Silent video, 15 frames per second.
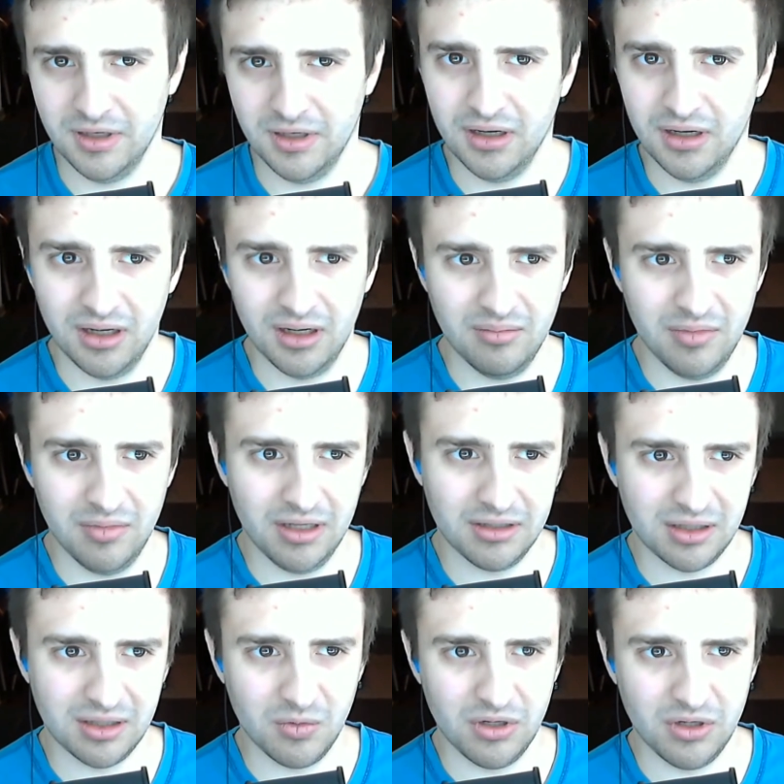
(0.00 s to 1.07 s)
And
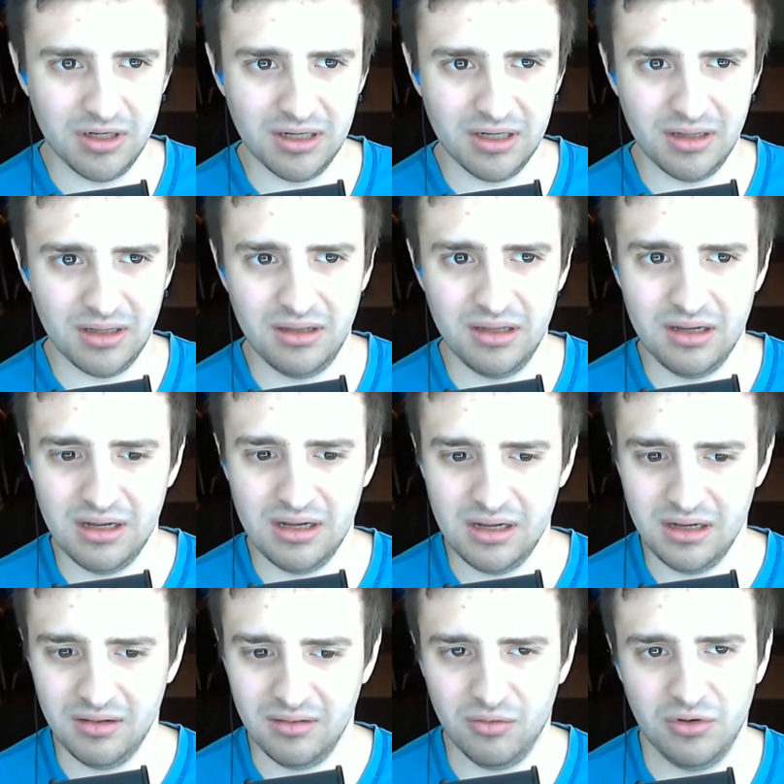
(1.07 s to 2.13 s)
someone did
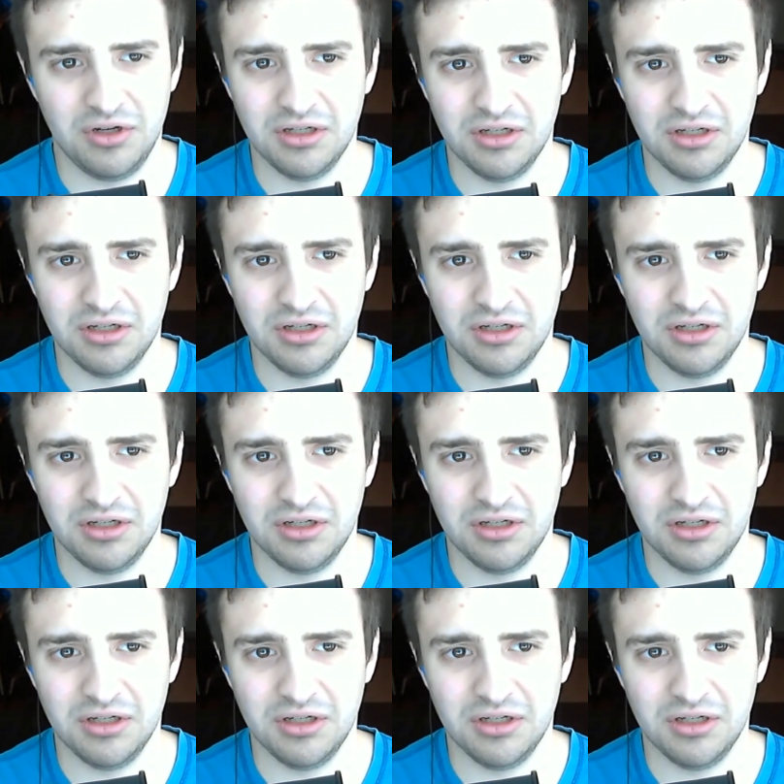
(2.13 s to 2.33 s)
which